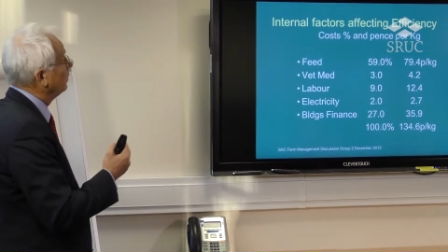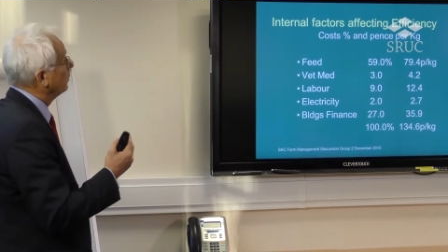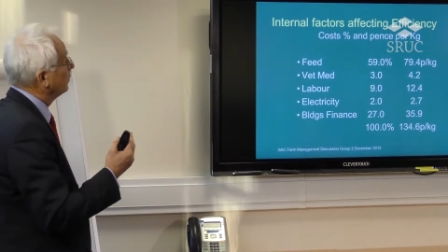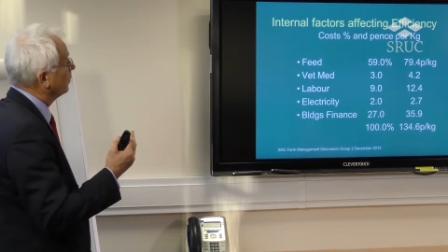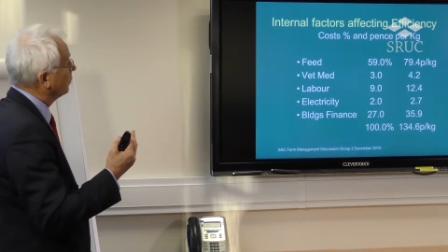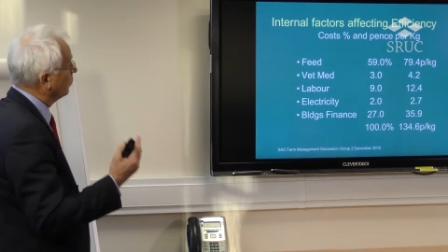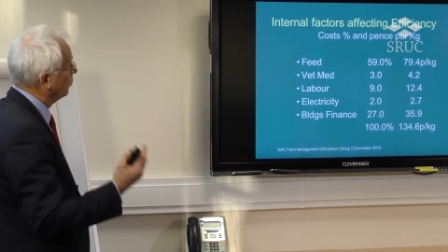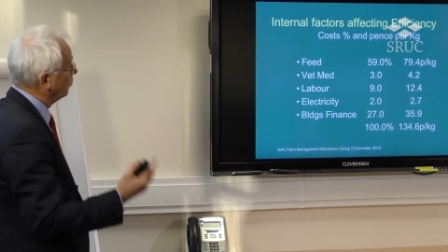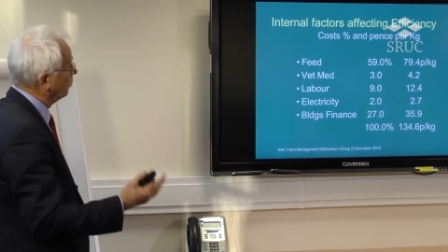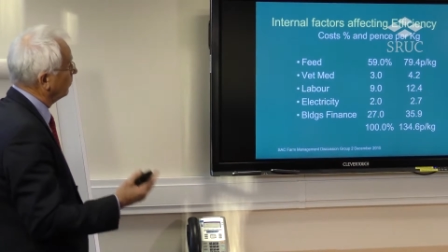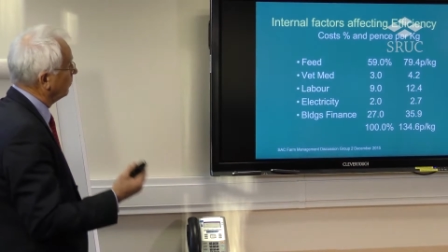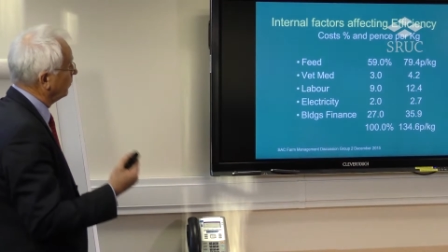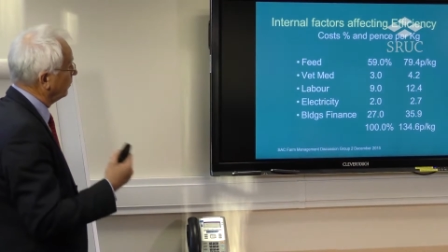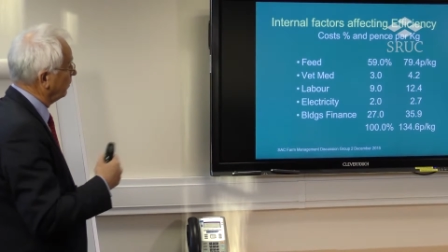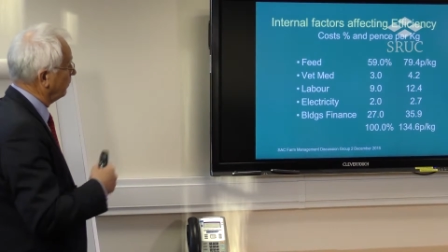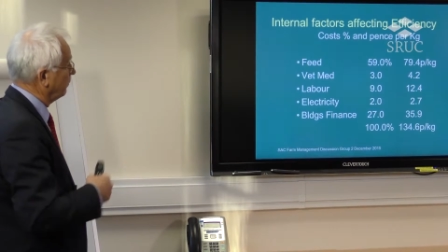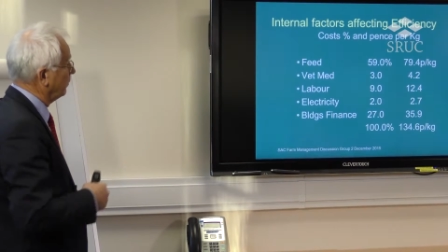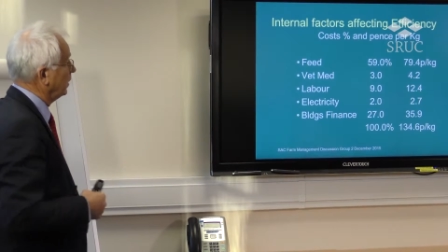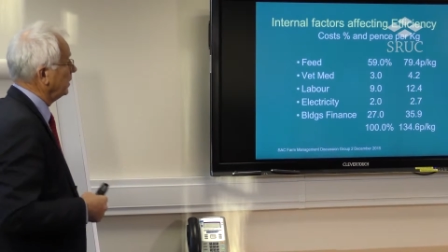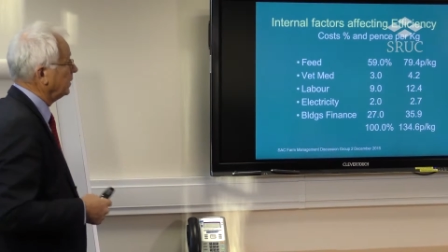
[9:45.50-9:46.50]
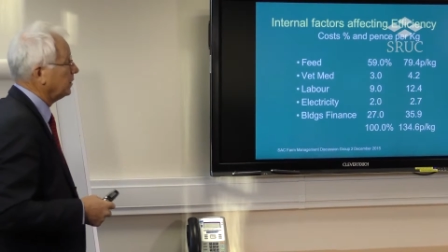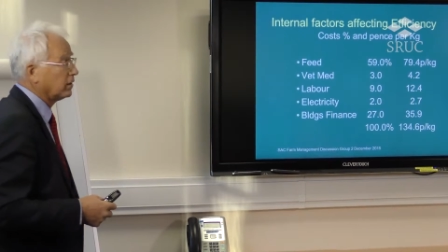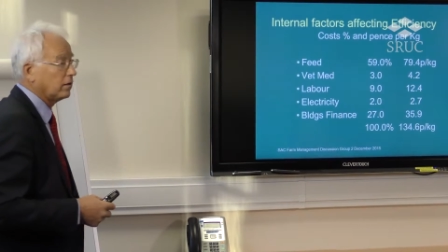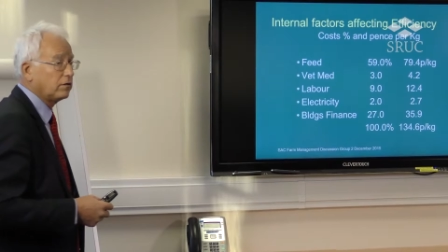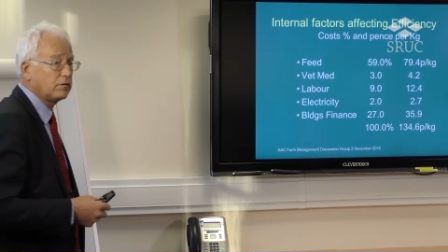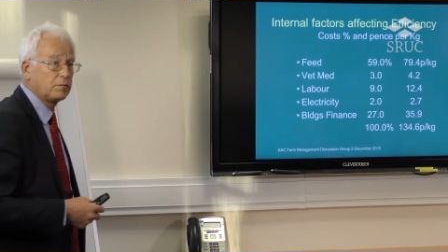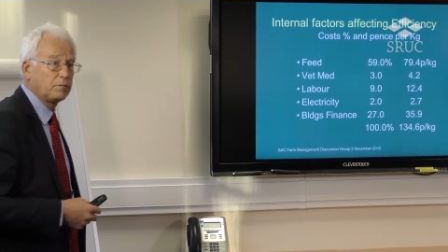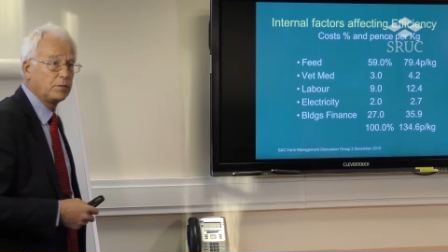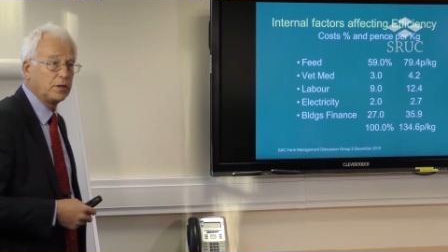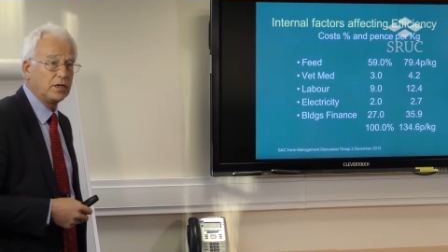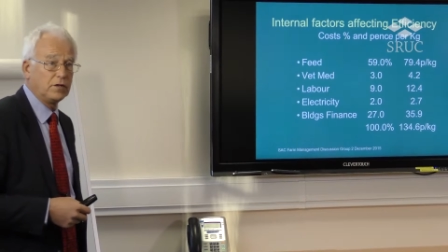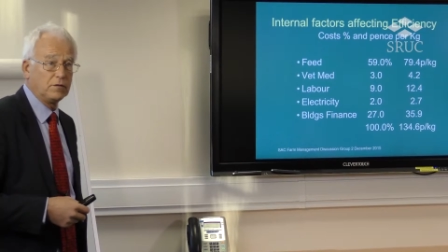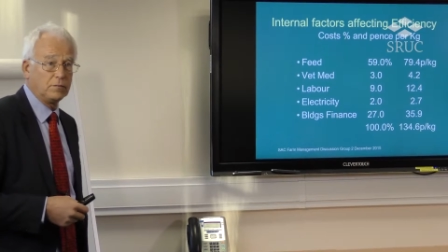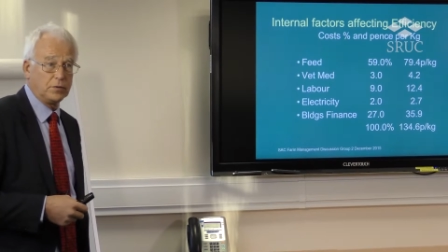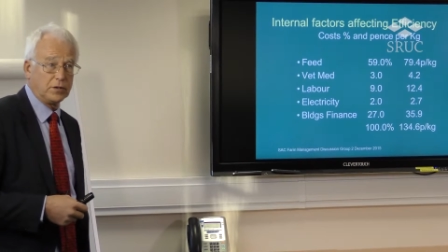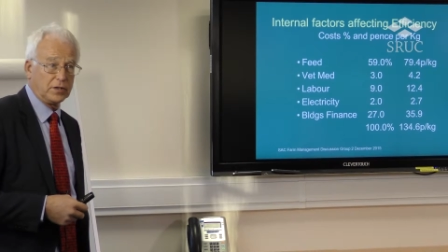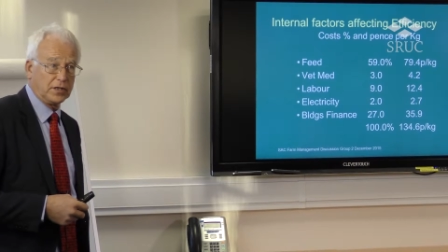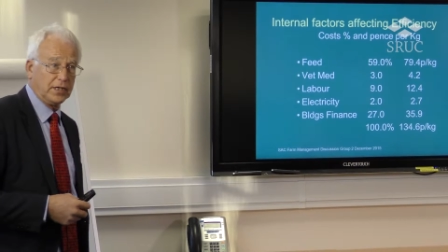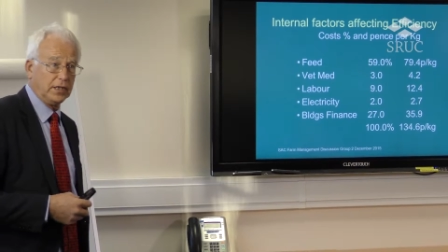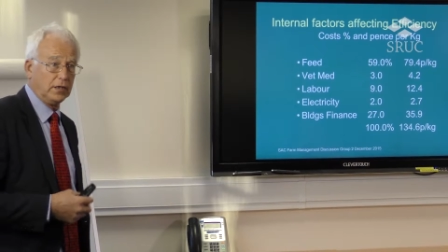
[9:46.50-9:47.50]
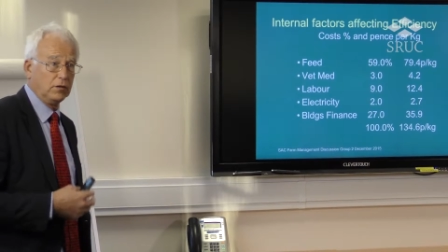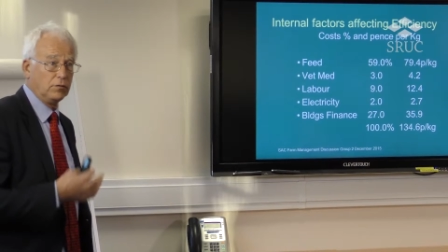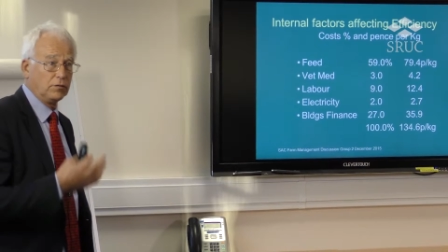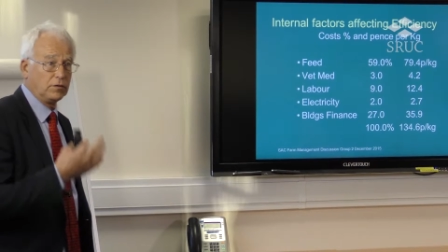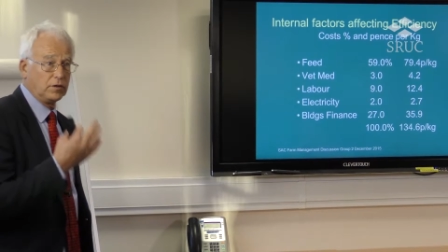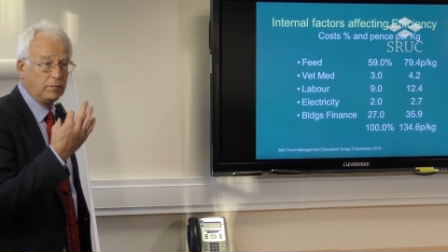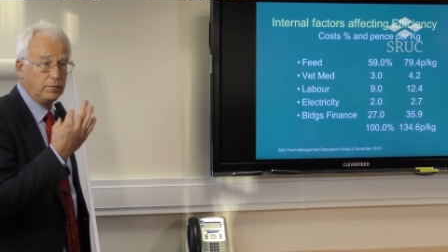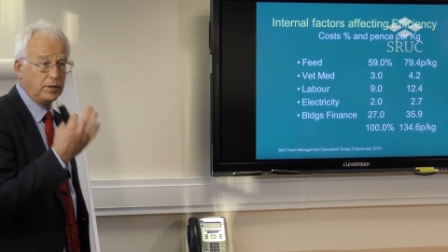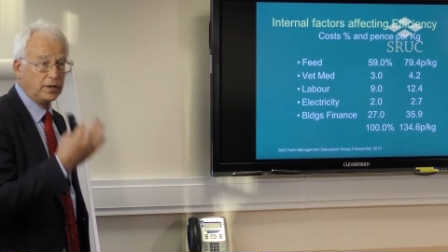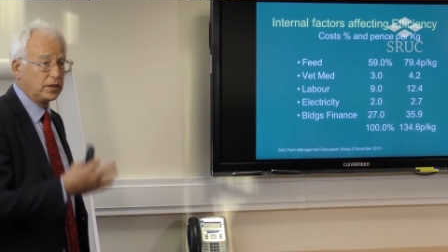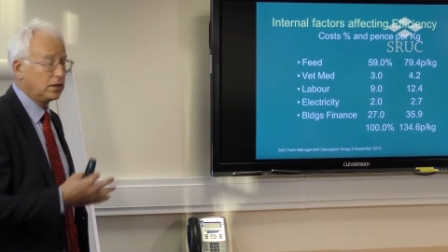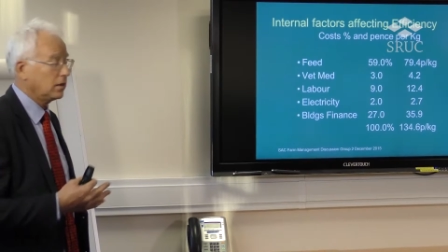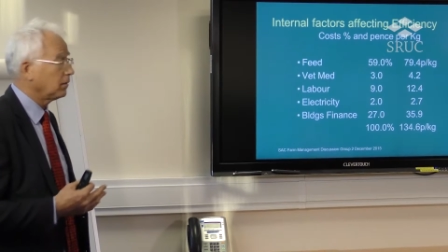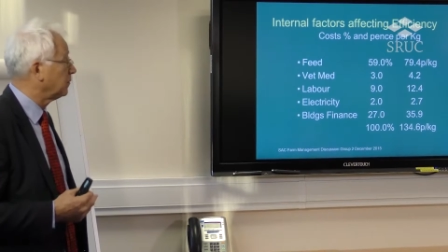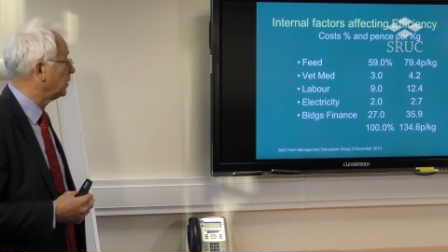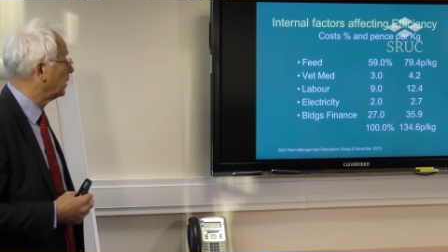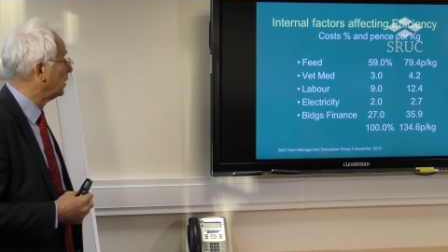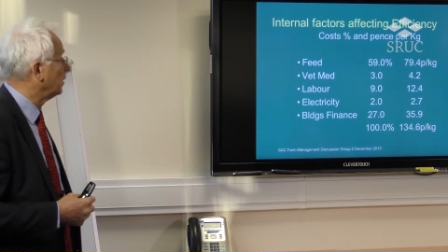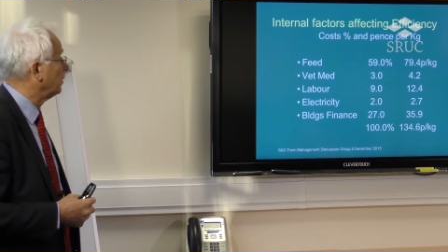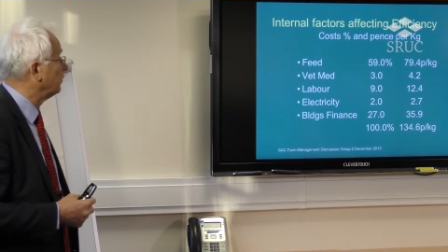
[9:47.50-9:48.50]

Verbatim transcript: the column on the right is pence per kilo to make up that